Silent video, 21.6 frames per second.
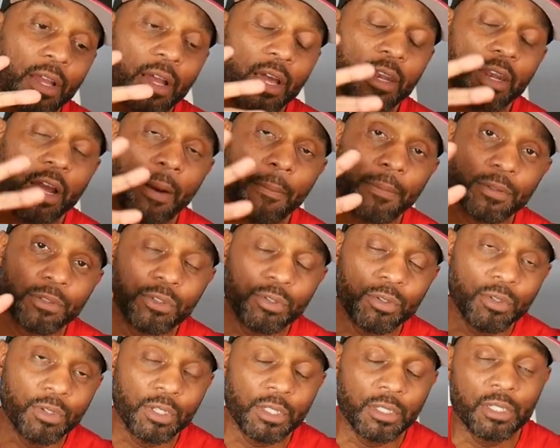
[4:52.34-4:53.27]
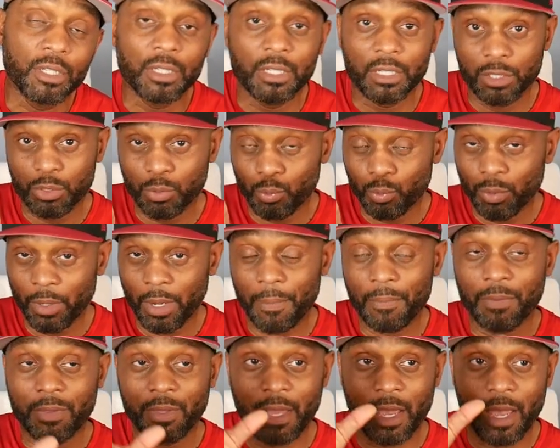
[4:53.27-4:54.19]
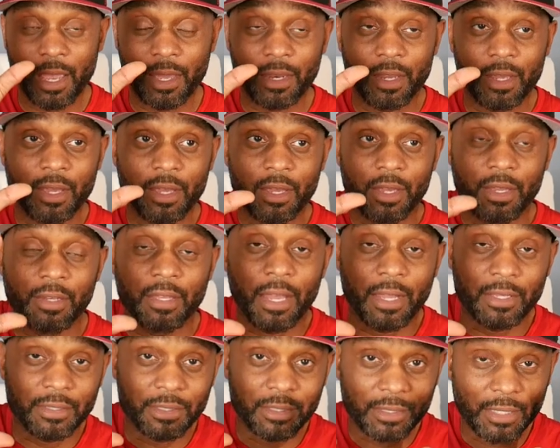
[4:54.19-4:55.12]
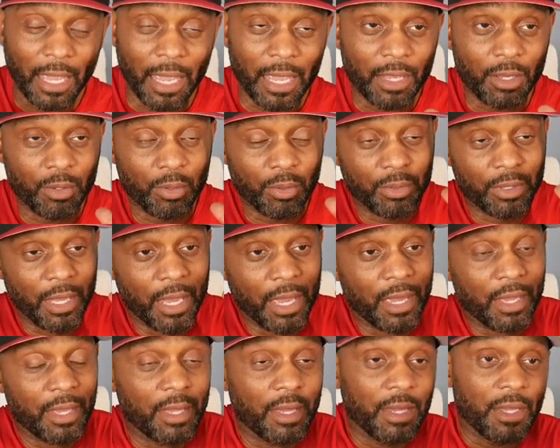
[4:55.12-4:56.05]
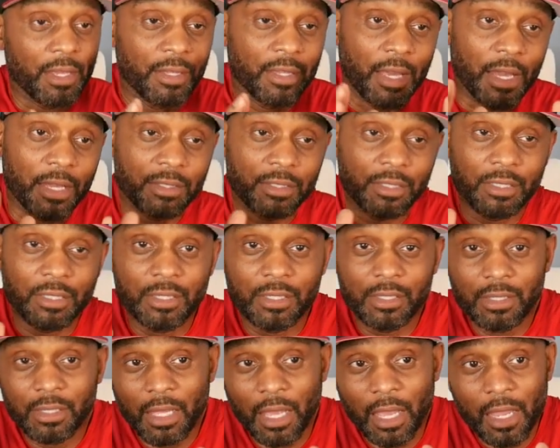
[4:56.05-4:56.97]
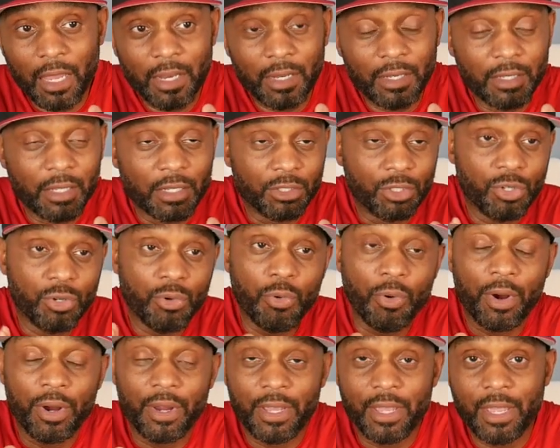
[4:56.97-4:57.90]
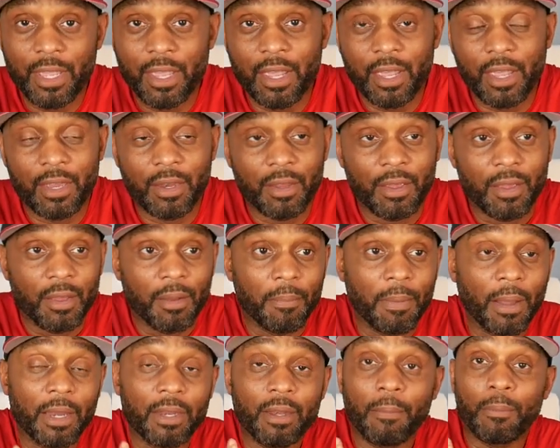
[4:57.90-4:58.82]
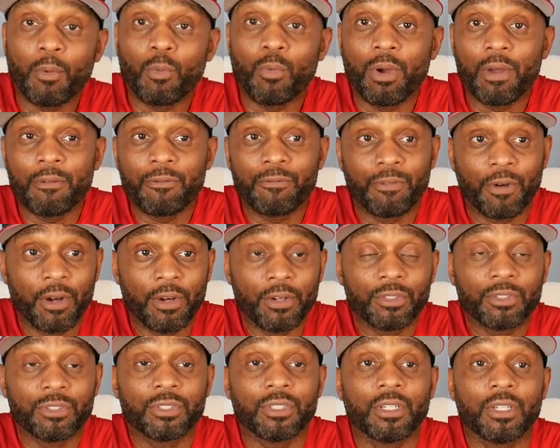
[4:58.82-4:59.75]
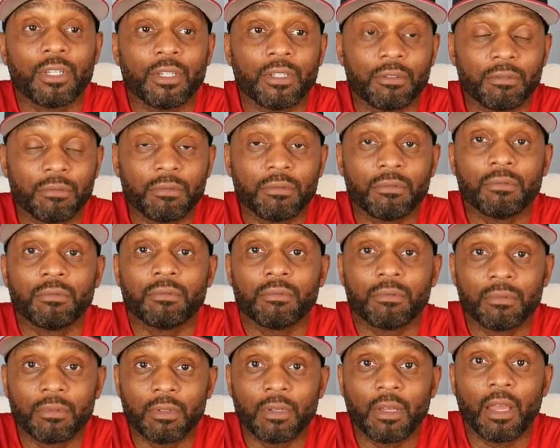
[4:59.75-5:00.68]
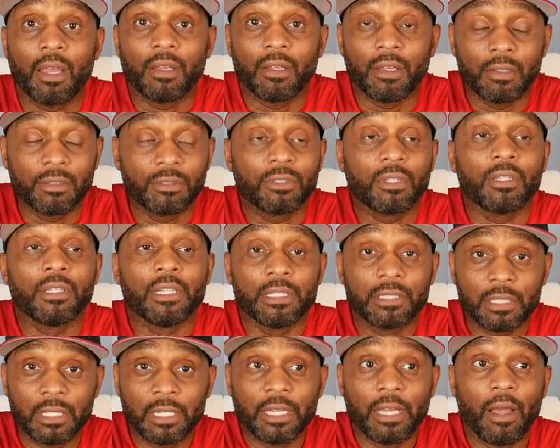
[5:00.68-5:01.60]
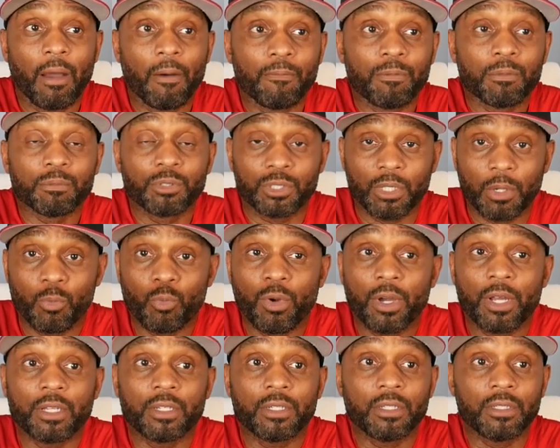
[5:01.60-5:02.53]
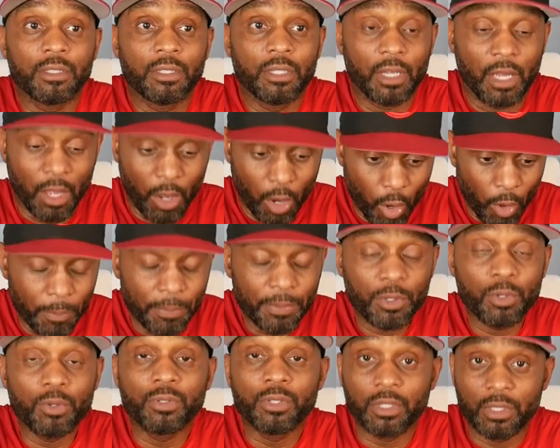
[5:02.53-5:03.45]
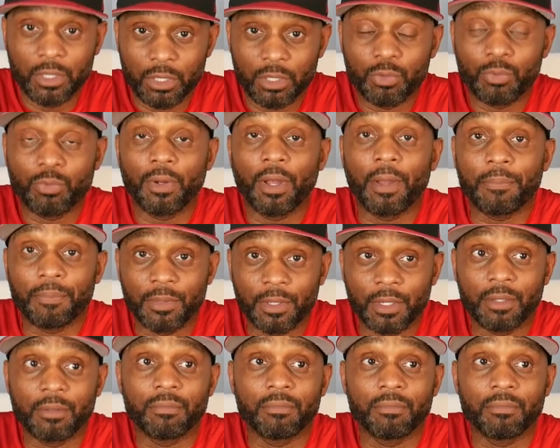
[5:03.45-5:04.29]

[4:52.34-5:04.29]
an opportunity to disrupt that, that cycle, that, that state that you are in. By number one, first, soliciting help from someone to help you to disrupt it.